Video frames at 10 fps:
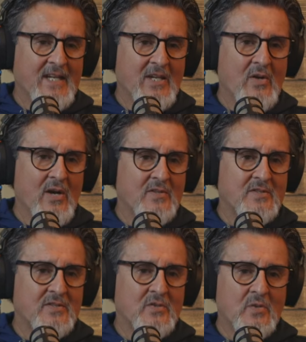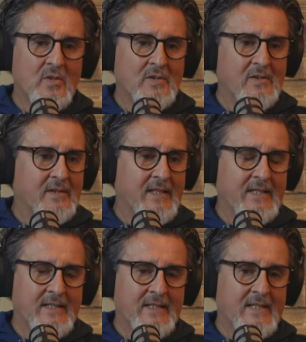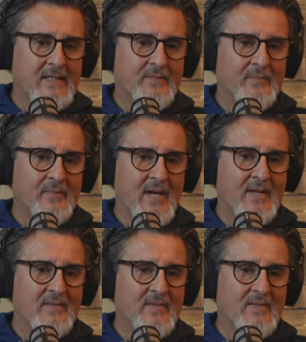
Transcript: you know, I was at school and um, I